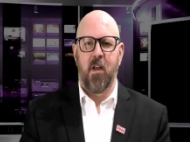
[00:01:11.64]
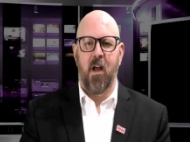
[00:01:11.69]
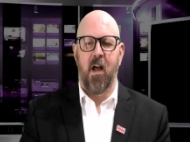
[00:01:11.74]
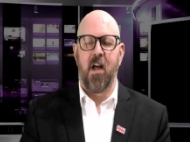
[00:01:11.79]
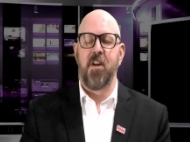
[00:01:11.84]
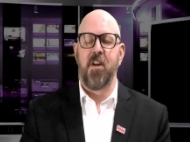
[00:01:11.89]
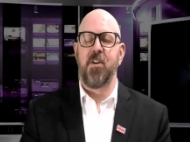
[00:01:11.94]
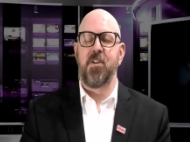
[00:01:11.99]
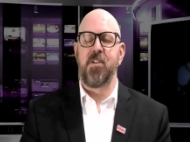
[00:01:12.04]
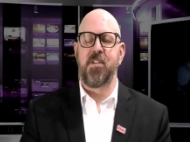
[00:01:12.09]

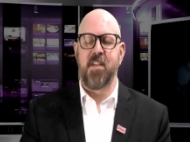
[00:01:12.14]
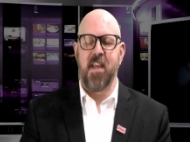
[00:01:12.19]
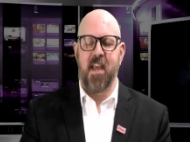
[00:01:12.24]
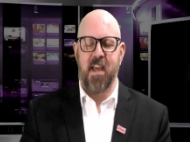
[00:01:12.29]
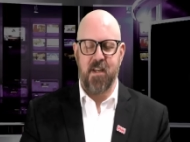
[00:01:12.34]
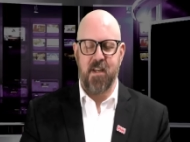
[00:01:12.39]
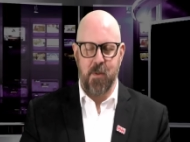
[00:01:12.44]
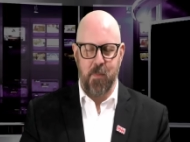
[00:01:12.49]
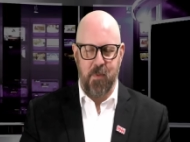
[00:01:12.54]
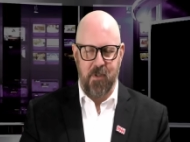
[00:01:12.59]

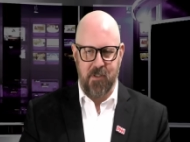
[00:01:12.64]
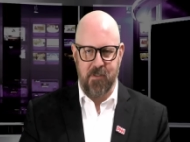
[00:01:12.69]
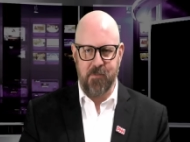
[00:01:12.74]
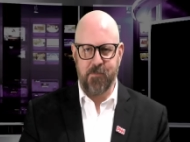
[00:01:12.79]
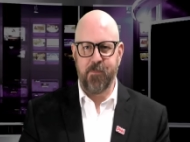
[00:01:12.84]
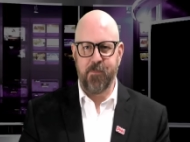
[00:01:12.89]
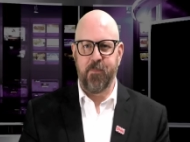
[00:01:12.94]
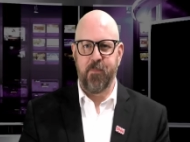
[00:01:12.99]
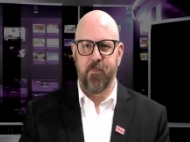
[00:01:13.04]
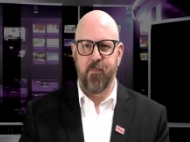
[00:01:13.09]

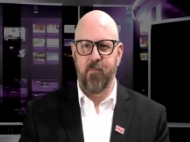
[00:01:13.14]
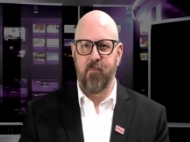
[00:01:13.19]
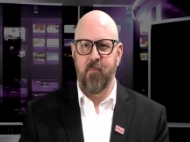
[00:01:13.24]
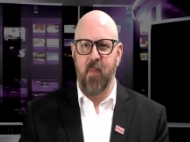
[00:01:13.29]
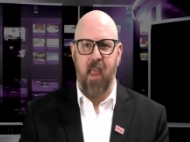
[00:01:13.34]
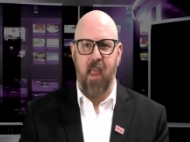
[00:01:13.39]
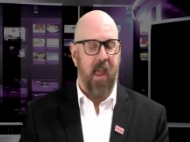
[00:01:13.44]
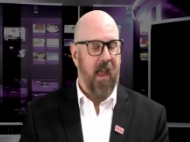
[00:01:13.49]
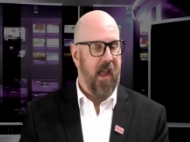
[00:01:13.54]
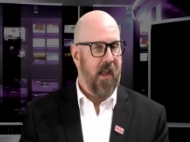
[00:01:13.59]
Understandable.
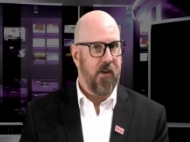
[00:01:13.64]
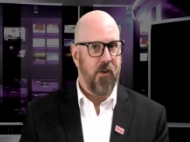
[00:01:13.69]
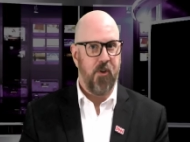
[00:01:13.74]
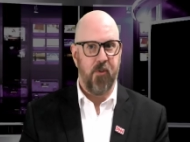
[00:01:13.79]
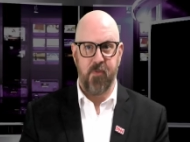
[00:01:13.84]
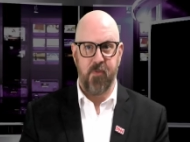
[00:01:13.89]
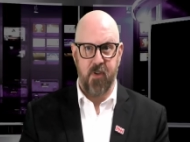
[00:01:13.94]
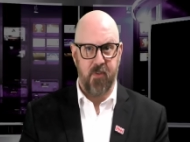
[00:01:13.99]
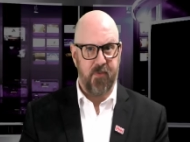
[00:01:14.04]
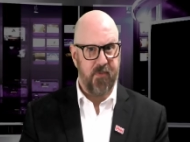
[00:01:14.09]
And
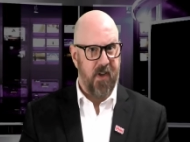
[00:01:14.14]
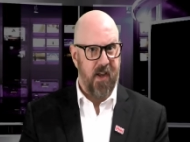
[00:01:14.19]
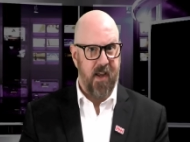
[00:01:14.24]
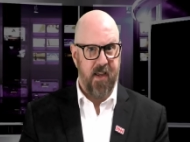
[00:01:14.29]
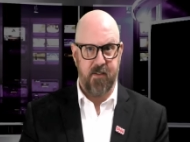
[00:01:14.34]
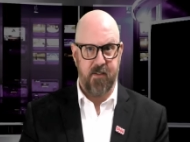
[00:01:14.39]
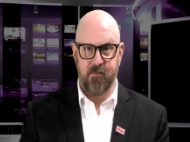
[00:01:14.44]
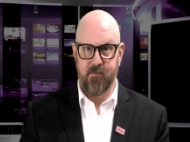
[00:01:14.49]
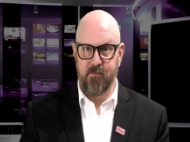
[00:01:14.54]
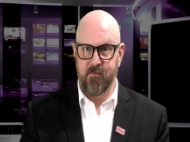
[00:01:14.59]
you feel
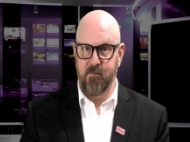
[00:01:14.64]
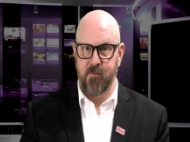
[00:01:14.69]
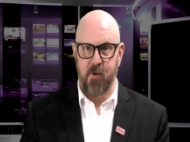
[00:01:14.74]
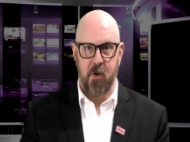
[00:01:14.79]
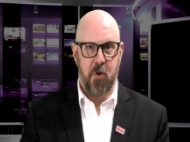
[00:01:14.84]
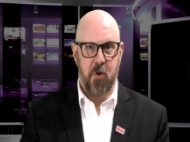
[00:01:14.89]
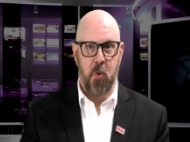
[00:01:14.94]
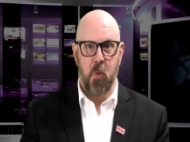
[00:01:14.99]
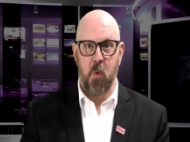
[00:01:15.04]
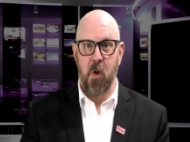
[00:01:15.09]
fine?
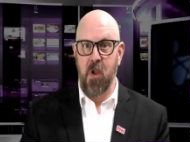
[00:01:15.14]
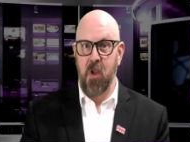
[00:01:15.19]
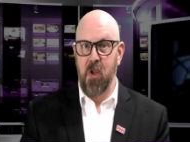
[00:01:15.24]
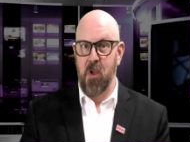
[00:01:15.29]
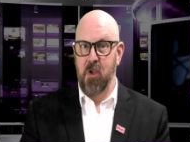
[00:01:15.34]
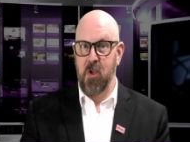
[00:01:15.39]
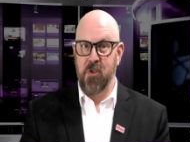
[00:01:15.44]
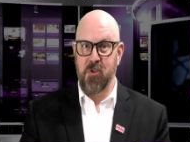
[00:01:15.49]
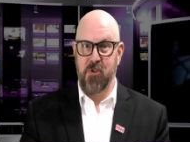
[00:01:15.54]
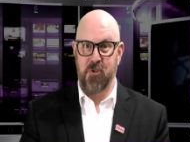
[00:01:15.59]
No
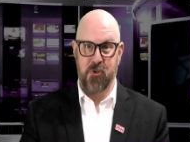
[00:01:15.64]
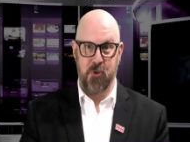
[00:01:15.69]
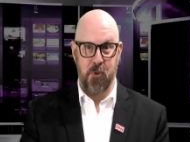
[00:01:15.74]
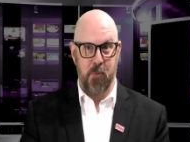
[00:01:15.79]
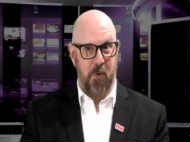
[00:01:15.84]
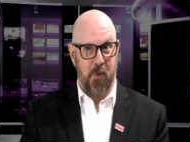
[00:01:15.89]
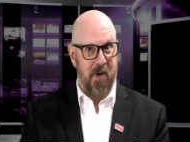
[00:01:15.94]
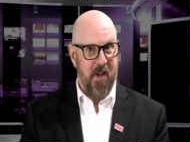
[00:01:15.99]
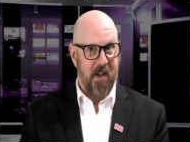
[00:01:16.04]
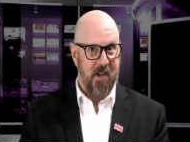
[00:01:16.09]

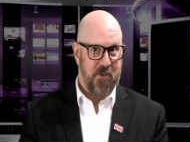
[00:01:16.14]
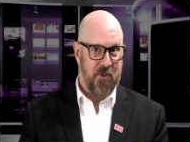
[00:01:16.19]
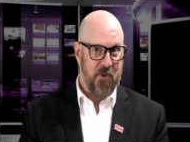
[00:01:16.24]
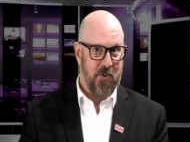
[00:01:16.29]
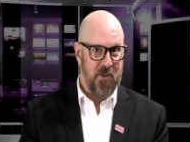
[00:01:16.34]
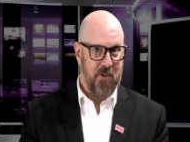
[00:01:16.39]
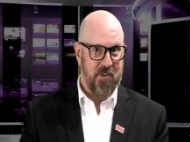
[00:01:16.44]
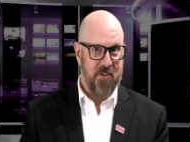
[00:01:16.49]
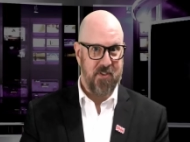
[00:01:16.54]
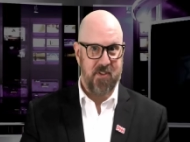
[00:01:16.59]

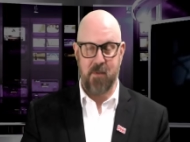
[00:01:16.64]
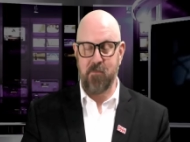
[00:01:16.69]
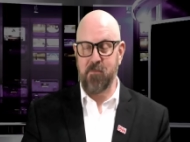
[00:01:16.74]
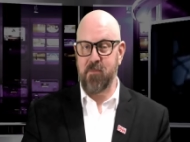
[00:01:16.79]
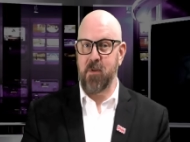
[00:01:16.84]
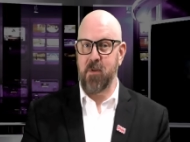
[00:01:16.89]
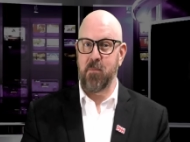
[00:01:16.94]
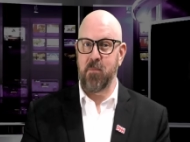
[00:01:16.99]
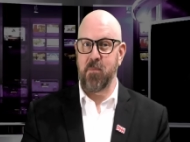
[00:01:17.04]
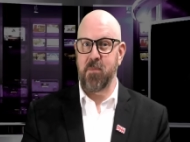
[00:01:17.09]
supernatural
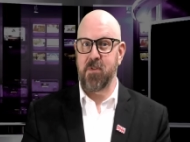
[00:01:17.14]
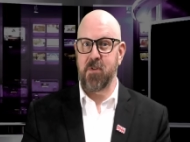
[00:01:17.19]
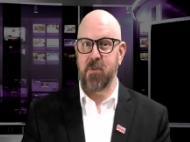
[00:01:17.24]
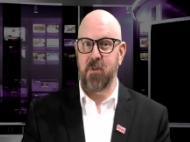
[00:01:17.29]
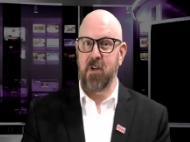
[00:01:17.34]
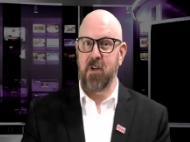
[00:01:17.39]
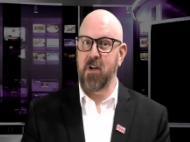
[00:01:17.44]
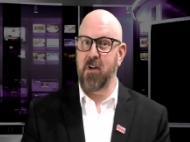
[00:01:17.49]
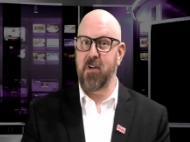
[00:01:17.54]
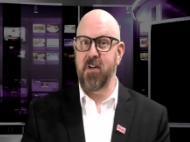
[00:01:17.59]
symptoms
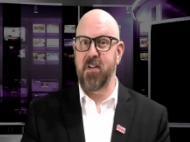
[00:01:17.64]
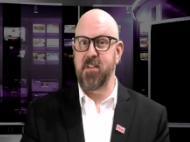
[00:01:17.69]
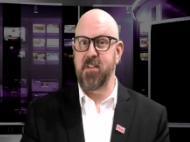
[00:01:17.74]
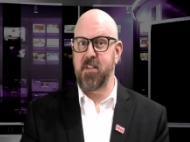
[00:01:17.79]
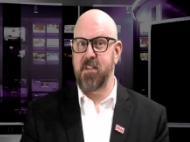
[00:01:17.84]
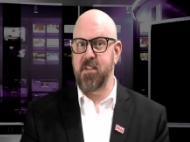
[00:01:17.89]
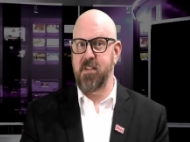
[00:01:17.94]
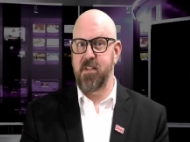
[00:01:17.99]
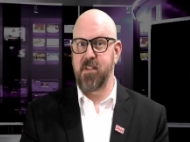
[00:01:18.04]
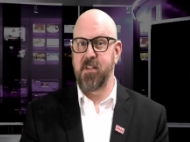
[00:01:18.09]
or
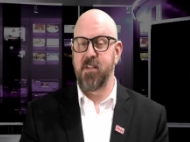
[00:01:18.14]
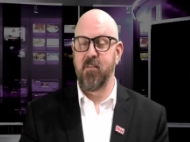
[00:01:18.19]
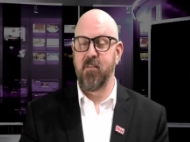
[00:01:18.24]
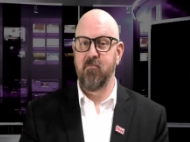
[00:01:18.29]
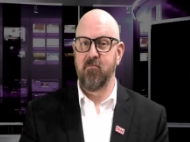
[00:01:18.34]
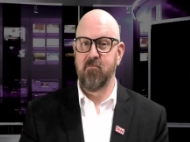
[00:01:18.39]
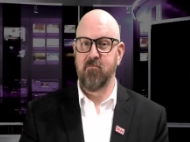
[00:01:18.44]
occurrences?